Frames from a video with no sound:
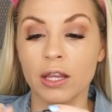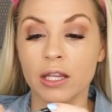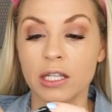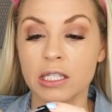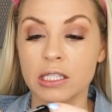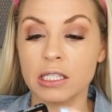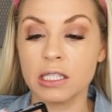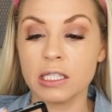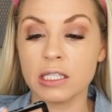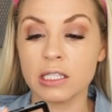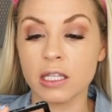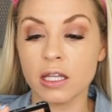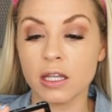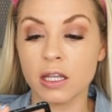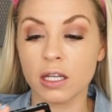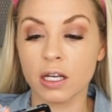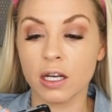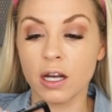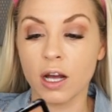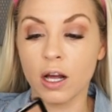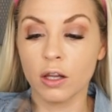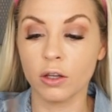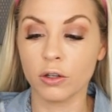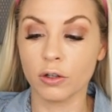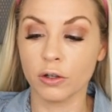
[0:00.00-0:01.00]
This is in the
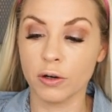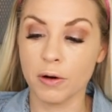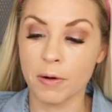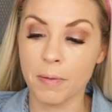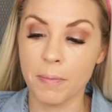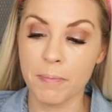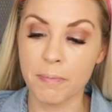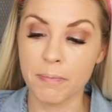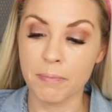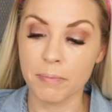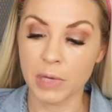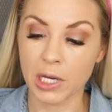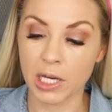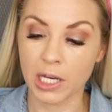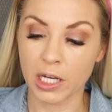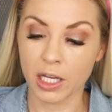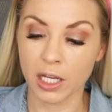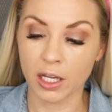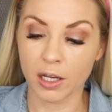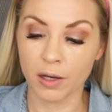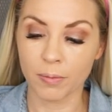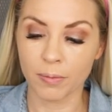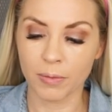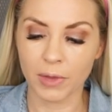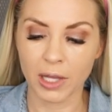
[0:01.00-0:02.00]
color
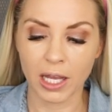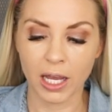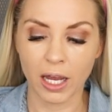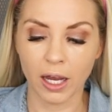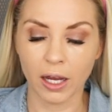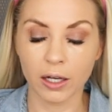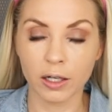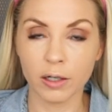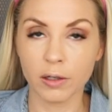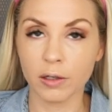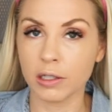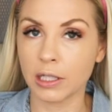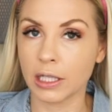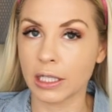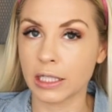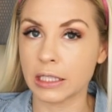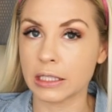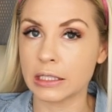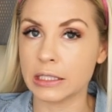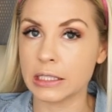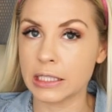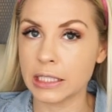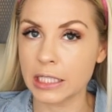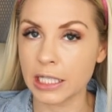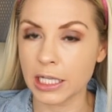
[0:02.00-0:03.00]
medium. They had
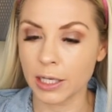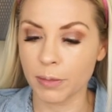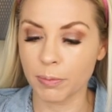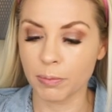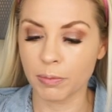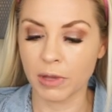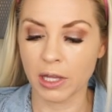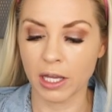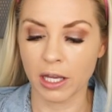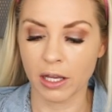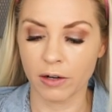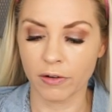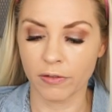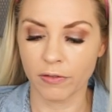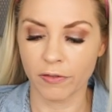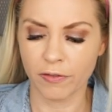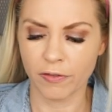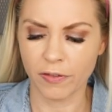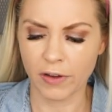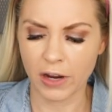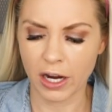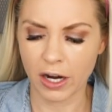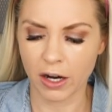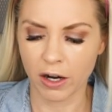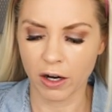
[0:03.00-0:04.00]
like deep, they had a
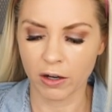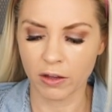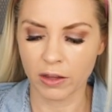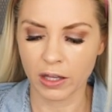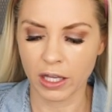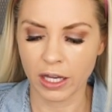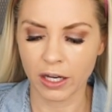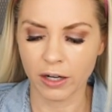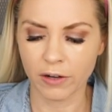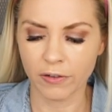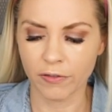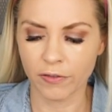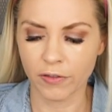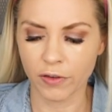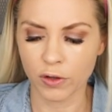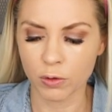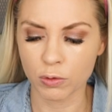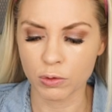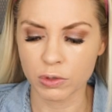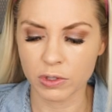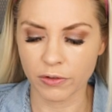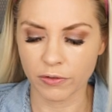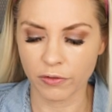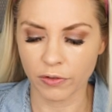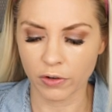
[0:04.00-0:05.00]
fair, they had a few
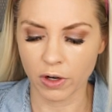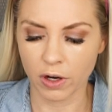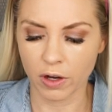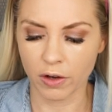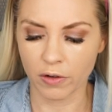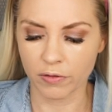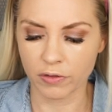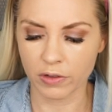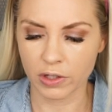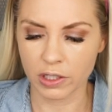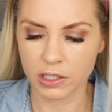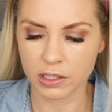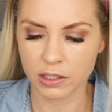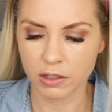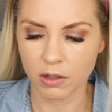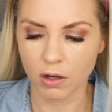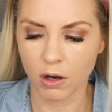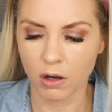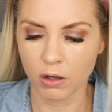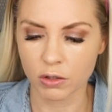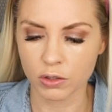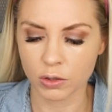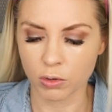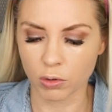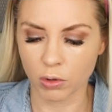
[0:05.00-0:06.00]
different of these
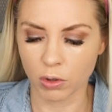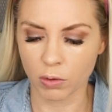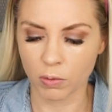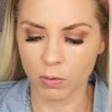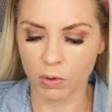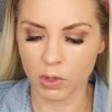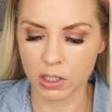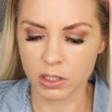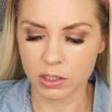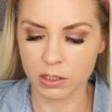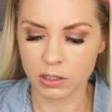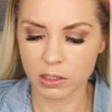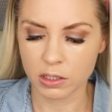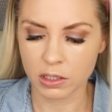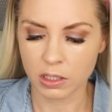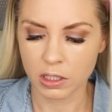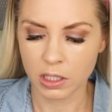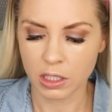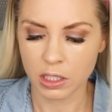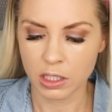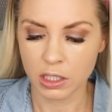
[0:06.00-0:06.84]
contour ones.